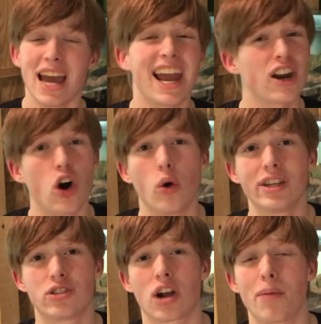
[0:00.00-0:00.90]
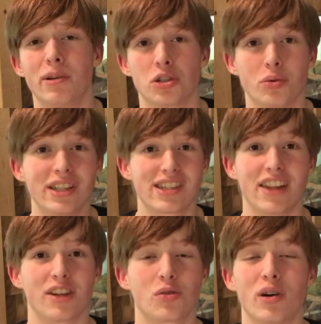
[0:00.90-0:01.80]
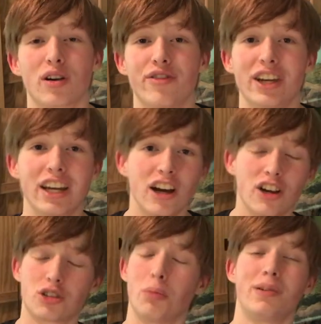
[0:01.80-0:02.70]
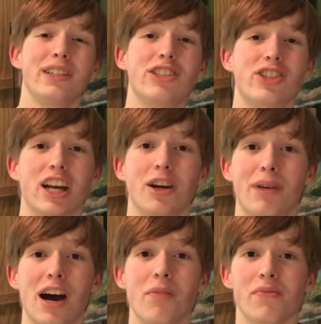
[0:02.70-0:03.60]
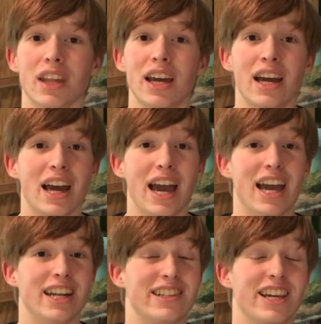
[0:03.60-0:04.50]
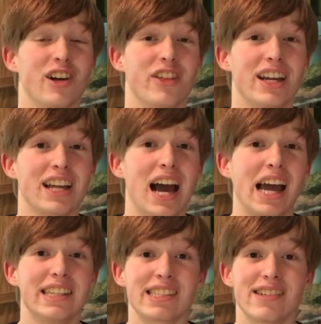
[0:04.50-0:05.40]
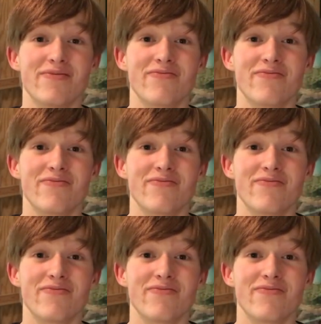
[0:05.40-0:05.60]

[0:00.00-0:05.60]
and always dropping tweets on the Twitter feed, so please check them out. And until then, guys,